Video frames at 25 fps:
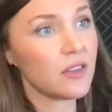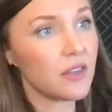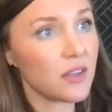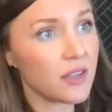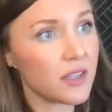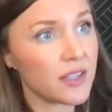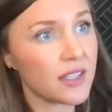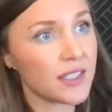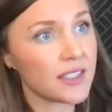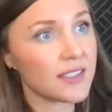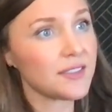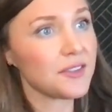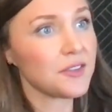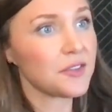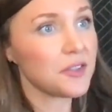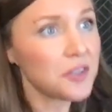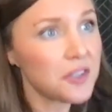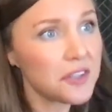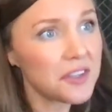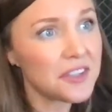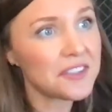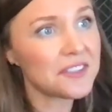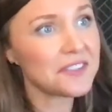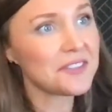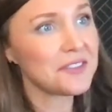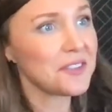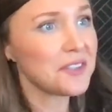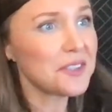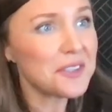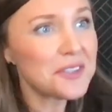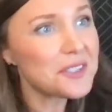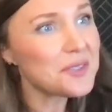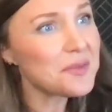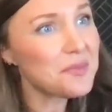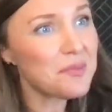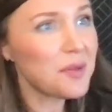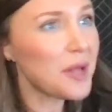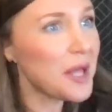look at this, look at this, look at
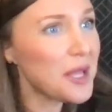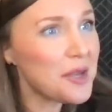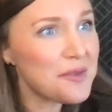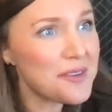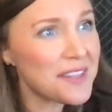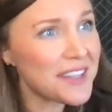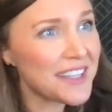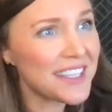this, play with